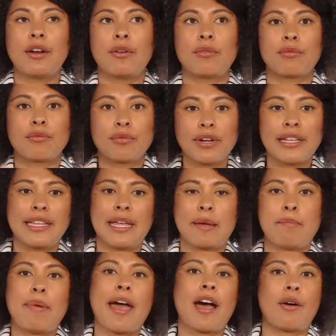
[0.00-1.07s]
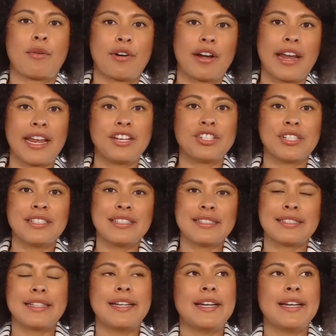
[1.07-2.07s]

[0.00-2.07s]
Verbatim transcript: really empower agents.